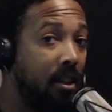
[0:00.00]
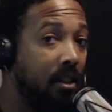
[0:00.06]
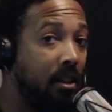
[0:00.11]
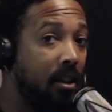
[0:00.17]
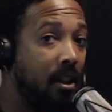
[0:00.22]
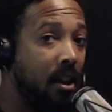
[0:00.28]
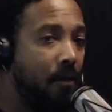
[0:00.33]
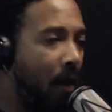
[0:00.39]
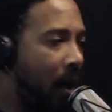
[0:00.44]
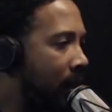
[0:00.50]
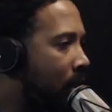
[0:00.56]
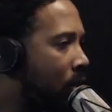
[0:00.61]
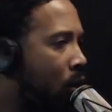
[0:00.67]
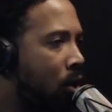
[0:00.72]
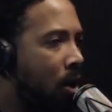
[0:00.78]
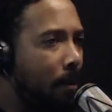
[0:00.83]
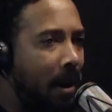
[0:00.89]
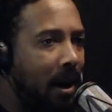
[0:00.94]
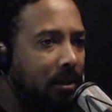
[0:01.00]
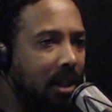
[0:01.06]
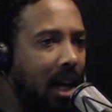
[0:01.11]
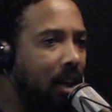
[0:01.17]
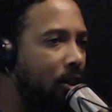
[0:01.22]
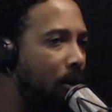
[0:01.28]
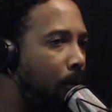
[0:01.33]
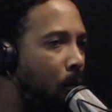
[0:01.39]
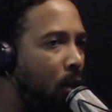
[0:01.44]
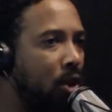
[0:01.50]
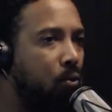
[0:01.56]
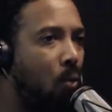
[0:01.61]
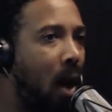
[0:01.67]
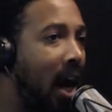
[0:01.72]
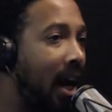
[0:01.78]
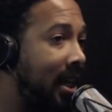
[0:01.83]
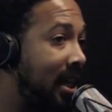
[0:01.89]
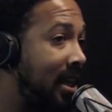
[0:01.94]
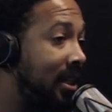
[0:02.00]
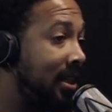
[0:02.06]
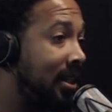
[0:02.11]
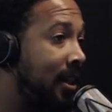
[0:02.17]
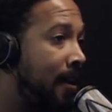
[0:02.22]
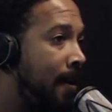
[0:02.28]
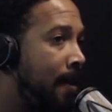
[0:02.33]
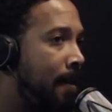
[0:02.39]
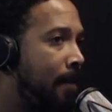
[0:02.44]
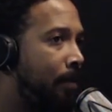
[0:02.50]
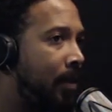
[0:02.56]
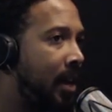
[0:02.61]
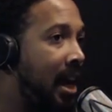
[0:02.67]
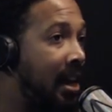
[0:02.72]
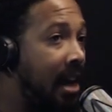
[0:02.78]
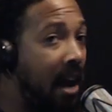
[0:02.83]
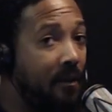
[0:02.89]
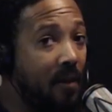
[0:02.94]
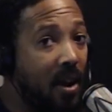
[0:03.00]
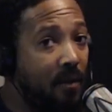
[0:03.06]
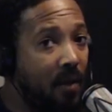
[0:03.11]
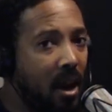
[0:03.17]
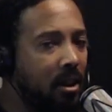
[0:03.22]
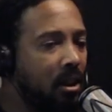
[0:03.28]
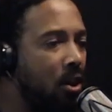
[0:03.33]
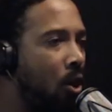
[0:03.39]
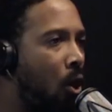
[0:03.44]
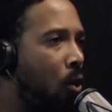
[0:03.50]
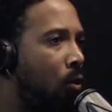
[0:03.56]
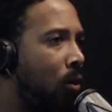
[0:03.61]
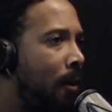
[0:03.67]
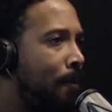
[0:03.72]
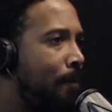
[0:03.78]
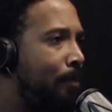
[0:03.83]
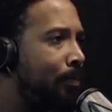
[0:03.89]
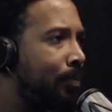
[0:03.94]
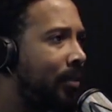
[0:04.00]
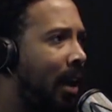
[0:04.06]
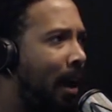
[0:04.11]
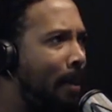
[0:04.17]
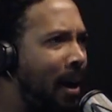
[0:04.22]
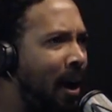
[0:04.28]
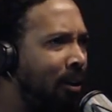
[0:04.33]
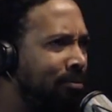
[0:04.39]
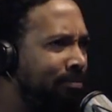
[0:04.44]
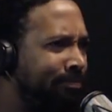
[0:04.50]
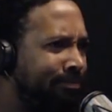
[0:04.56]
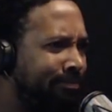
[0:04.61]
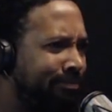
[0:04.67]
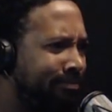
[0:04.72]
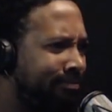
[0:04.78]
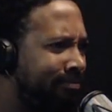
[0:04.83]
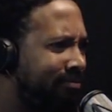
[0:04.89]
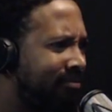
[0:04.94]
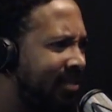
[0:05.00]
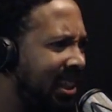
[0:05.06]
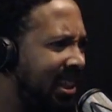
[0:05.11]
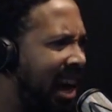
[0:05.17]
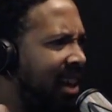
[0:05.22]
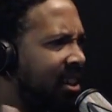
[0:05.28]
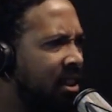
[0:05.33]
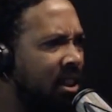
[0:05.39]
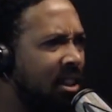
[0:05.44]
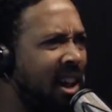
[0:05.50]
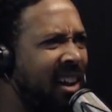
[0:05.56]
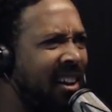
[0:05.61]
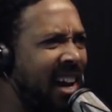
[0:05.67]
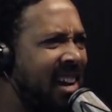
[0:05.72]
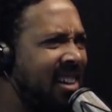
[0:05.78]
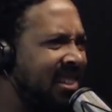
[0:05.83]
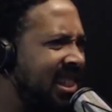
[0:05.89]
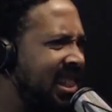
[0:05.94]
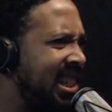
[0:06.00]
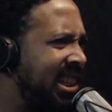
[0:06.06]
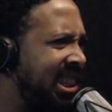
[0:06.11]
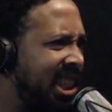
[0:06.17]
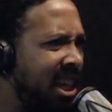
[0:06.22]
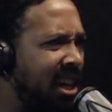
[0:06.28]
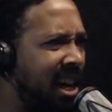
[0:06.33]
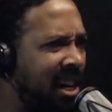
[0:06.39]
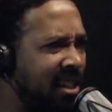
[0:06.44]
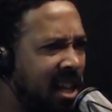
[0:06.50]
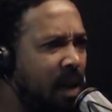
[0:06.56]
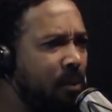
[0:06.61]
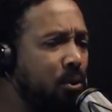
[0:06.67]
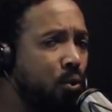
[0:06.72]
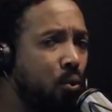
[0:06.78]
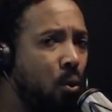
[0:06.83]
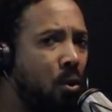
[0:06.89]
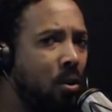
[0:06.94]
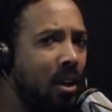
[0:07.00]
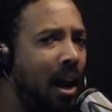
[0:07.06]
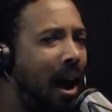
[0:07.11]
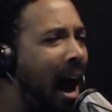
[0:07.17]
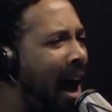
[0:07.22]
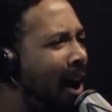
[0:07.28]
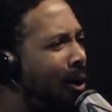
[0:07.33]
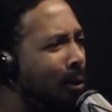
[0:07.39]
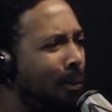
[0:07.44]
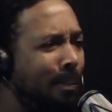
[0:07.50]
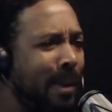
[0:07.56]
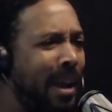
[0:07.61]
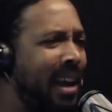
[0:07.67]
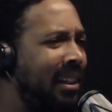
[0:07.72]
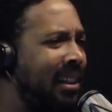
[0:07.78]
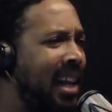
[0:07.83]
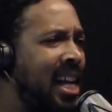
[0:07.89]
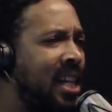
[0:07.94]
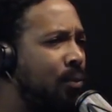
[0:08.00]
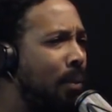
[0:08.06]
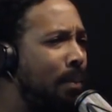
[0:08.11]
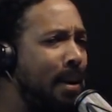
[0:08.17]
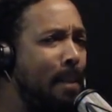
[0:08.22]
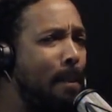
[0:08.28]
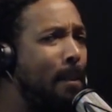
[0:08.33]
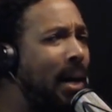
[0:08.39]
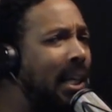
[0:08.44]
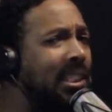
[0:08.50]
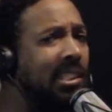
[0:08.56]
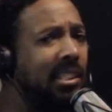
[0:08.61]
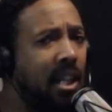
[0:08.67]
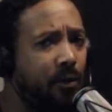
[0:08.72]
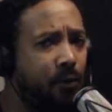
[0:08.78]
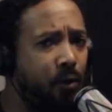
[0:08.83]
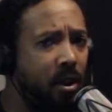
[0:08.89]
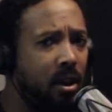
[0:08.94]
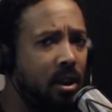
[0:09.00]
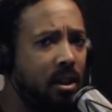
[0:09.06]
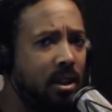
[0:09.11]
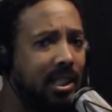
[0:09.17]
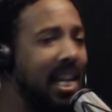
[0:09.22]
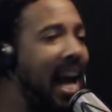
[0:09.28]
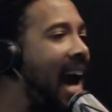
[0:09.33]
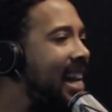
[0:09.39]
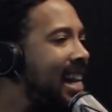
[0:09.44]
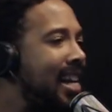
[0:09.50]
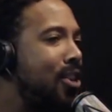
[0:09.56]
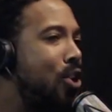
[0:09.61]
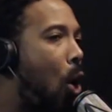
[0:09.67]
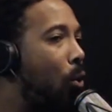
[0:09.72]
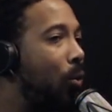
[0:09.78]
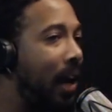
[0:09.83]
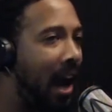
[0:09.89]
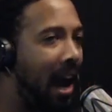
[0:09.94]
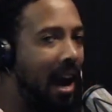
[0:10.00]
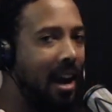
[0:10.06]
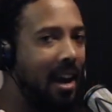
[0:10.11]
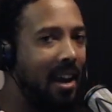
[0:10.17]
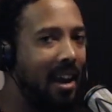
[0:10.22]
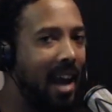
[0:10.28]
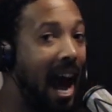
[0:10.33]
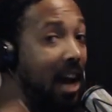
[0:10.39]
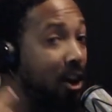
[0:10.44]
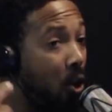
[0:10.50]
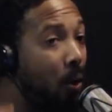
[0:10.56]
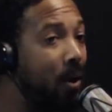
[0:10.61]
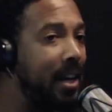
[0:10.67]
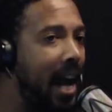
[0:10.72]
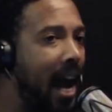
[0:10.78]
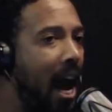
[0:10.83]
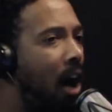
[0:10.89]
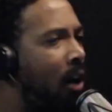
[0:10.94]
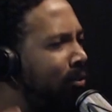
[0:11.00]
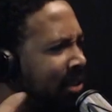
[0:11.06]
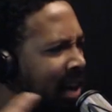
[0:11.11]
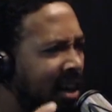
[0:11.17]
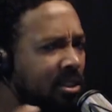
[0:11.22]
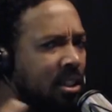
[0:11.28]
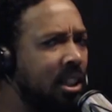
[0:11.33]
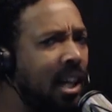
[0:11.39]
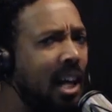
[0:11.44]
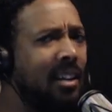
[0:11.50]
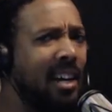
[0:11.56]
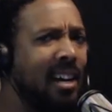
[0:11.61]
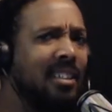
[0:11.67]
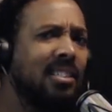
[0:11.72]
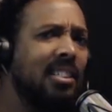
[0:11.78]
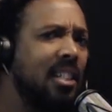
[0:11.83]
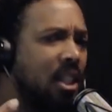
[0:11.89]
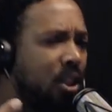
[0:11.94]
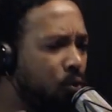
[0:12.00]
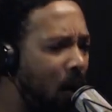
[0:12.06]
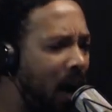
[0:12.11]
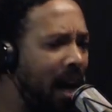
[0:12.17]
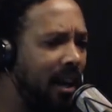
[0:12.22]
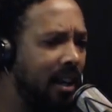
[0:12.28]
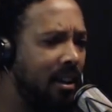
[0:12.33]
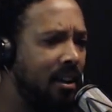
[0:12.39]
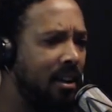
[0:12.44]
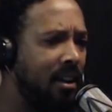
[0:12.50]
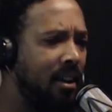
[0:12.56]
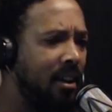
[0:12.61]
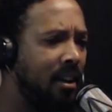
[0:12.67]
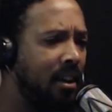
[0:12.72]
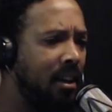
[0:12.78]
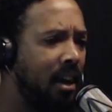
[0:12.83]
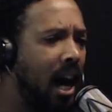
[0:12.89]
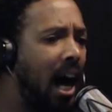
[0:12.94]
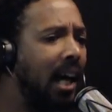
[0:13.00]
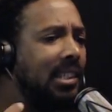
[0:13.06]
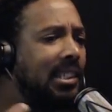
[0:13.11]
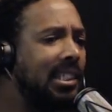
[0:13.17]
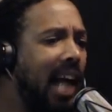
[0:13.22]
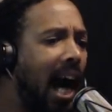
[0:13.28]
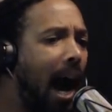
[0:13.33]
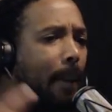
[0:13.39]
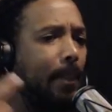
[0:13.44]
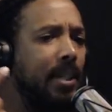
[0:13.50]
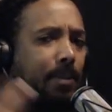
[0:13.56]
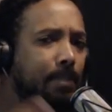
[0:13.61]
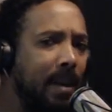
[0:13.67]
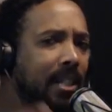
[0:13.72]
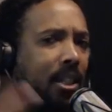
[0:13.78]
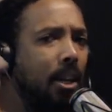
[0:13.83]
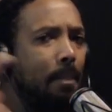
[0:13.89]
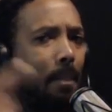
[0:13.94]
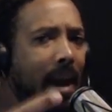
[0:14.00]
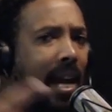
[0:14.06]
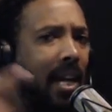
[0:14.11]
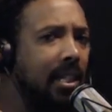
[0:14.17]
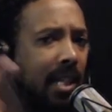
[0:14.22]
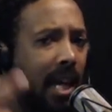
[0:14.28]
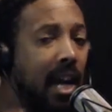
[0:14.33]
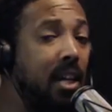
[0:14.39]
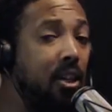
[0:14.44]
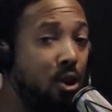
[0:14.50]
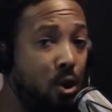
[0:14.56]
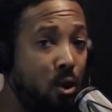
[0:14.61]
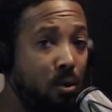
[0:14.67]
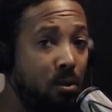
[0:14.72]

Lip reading: If I'd have known about Dr. Boyce Watkins, and if I'd have known about Dr. Claude Anderson and shit as I was growing up, oh man, things would be much different. See, I didn't know that. I know it now. Dr. Claude Anderson is right. A job is meant to maintain you.